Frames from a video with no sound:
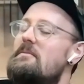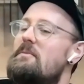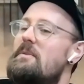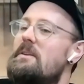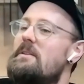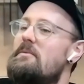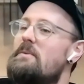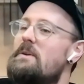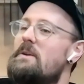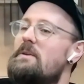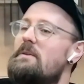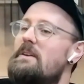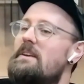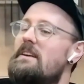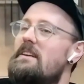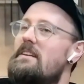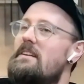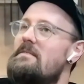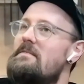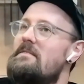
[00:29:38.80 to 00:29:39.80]
we
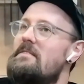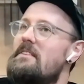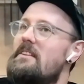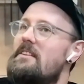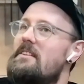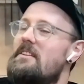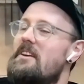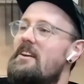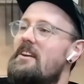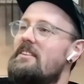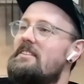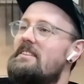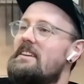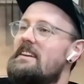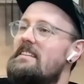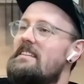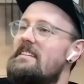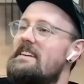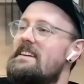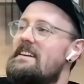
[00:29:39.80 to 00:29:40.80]
were on
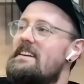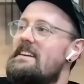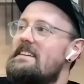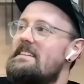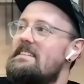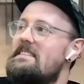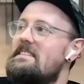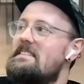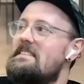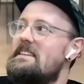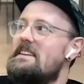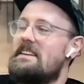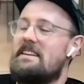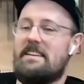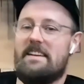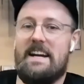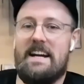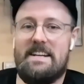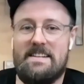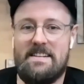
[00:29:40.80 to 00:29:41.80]
holiday there
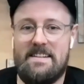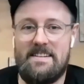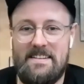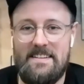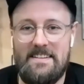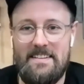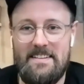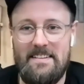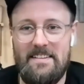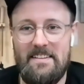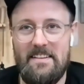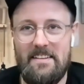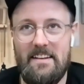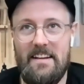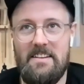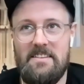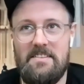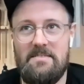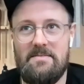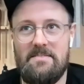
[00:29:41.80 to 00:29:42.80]
like last
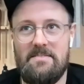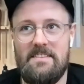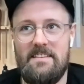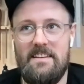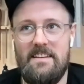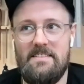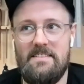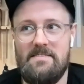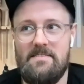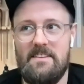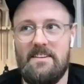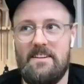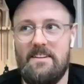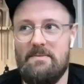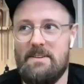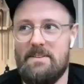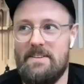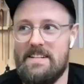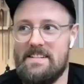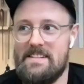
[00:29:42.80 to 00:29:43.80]
week, a
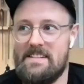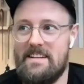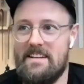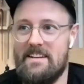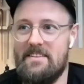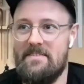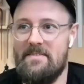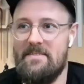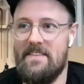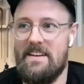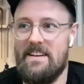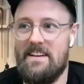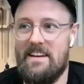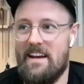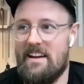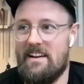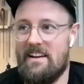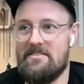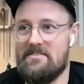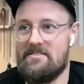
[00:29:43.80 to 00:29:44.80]
couple of weeks ago,
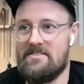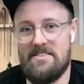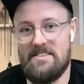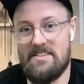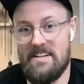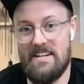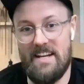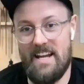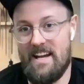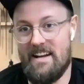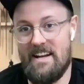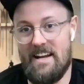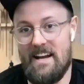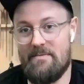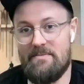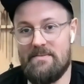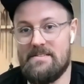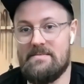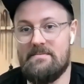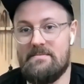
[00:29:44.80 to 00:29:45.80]
and I was just again
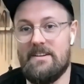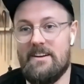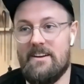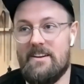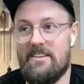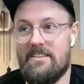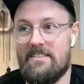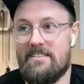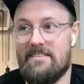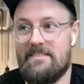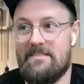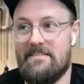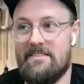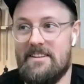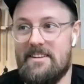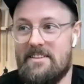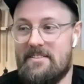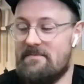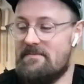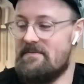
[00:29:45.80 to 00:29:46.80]
happened to be going,
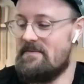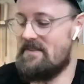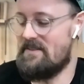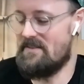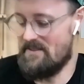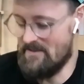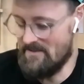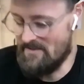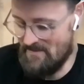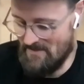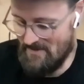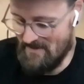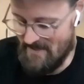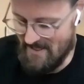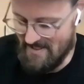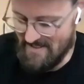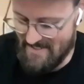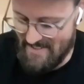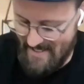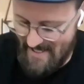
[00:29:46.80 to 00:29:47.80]
through
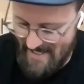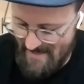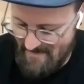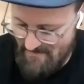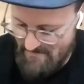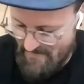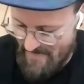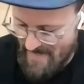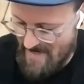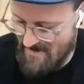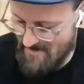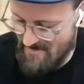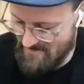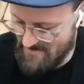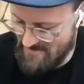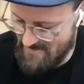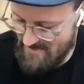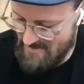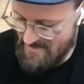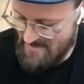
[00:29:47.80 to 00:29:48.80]
the internet and
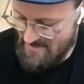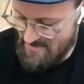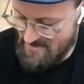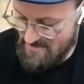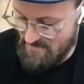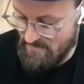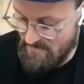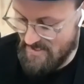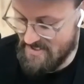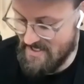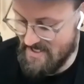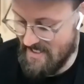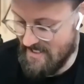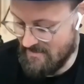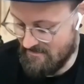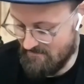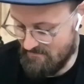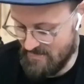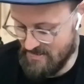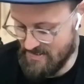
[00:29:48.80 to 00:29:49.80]
found somebody
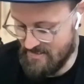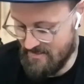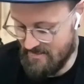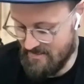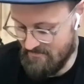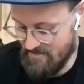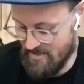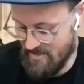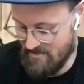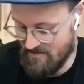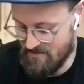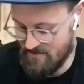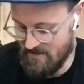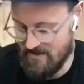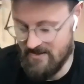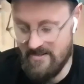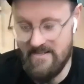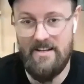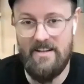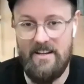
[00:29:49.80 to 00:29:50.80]
selling Brazilian
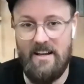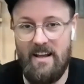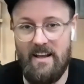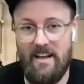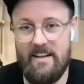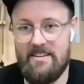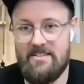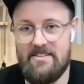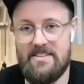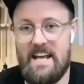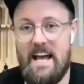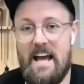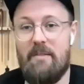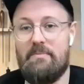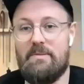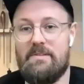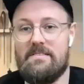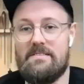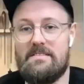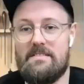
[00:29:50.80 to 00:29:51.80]
rosewood, and they just
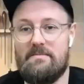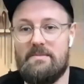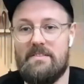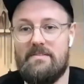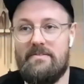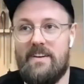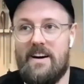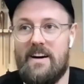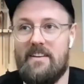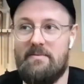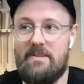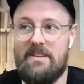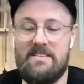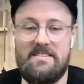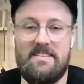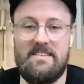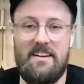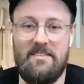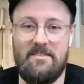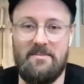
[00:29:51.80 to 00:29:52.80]
happened to be 5
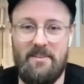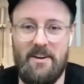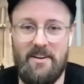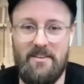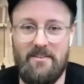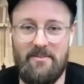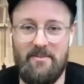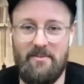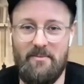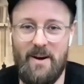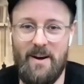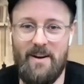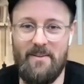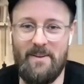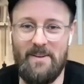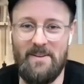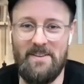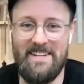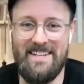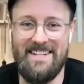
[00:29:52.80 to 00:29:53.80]
minutes down the road from where
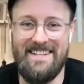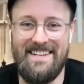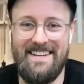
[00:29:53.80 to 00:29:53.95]
we